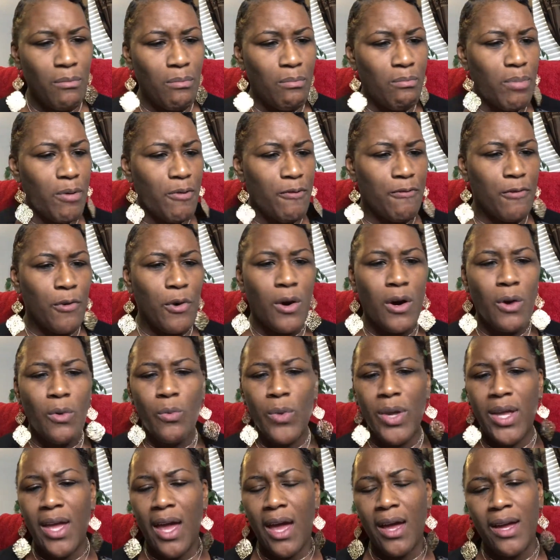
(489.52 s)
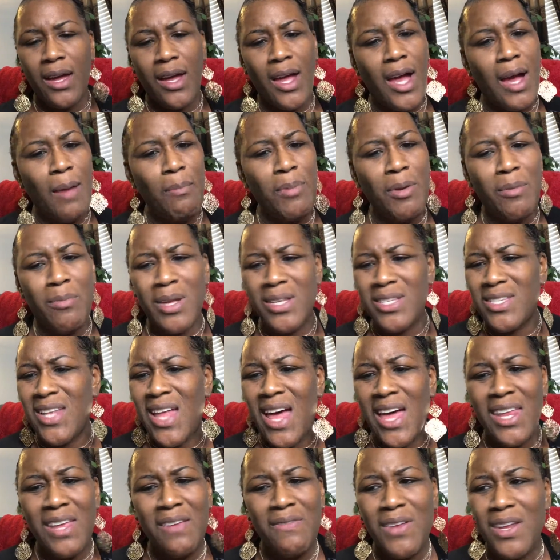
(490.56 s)
before we got compliments,
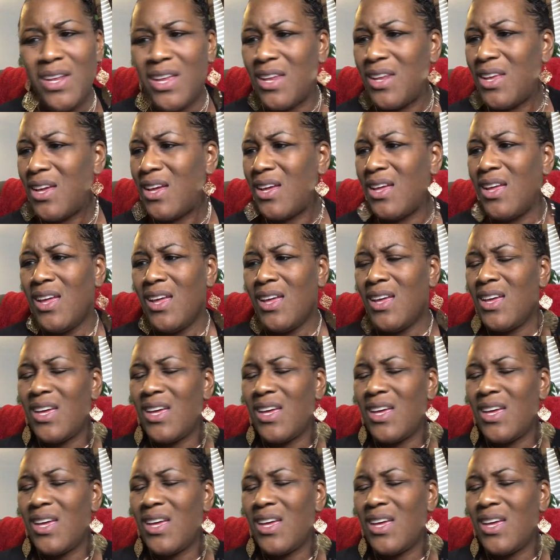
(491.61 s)
not even in a